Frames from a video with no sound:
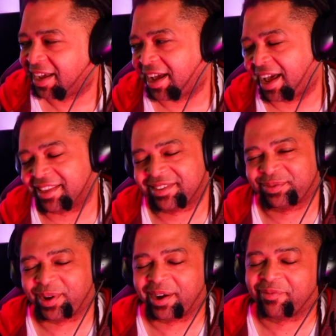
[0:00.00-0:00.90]
I
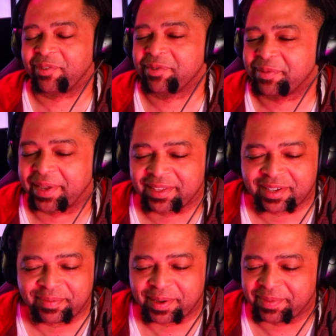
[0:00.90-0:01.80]
swear, if it was about to
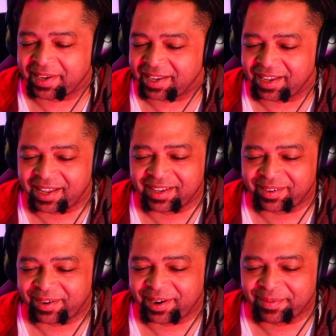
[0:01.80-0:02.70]
come up like a
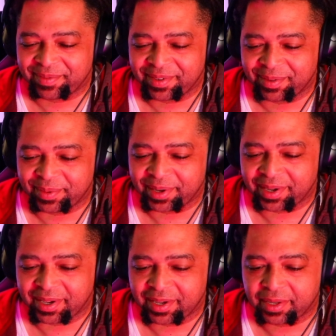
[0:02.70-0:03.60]
hologram. Oh my god.